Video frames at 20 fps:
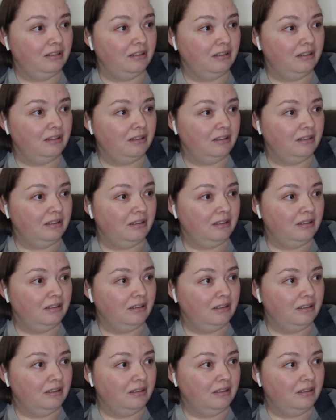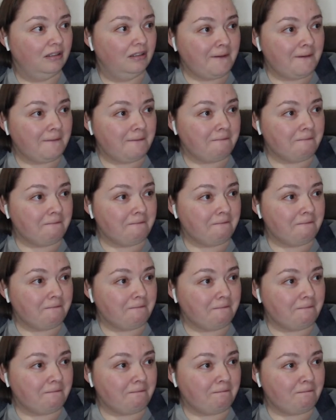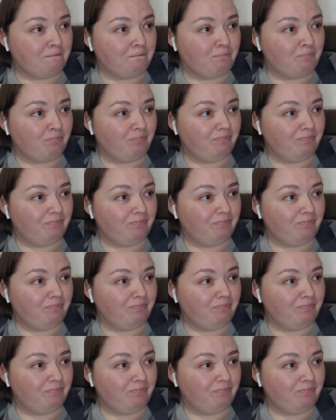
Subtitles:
No one is speaking in this clip.